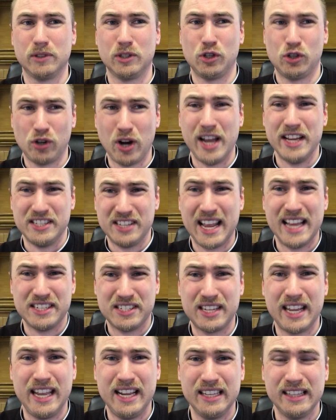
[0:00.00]
Christ has
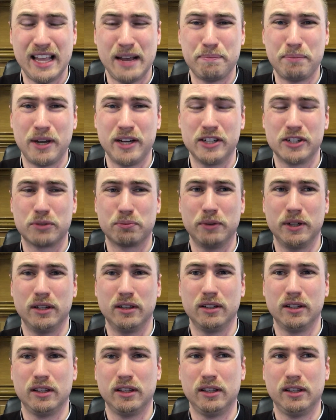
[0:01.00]
taken that punishment.
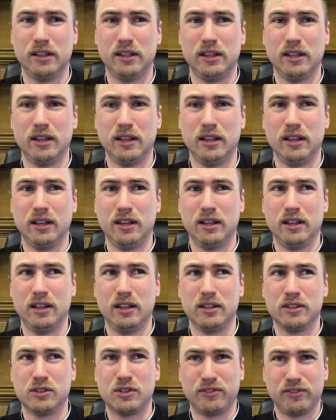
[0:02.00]

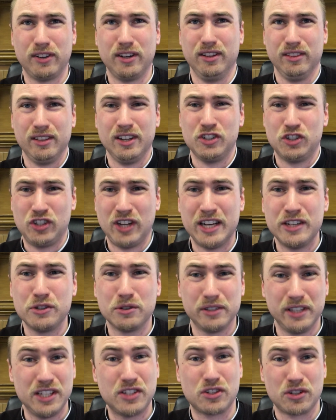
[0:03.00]
So if they're
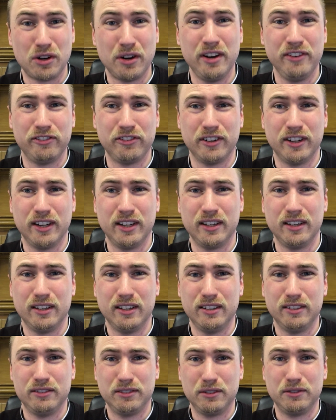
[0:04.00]
genuinely sorry for it,
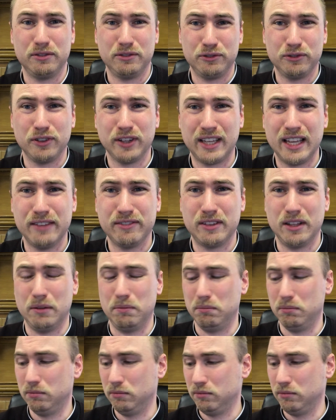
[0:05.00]
forgive them.